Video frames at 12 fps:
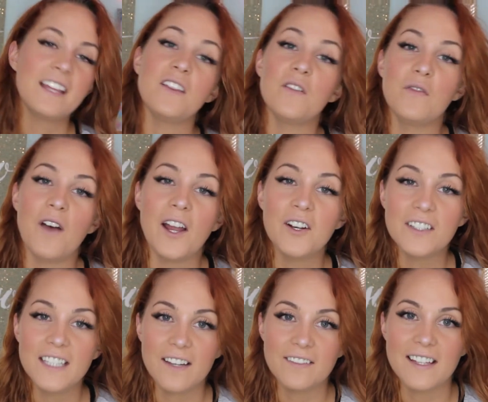The final
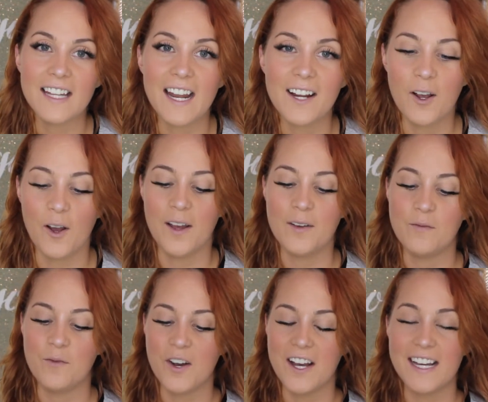gift that I got
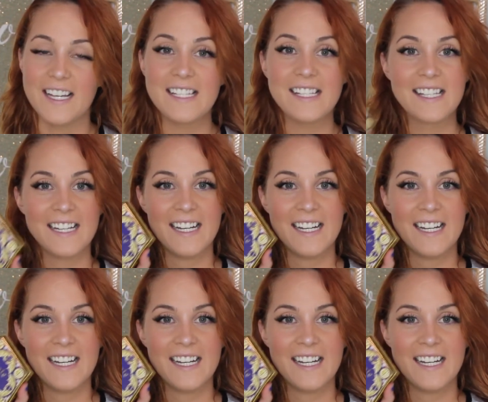was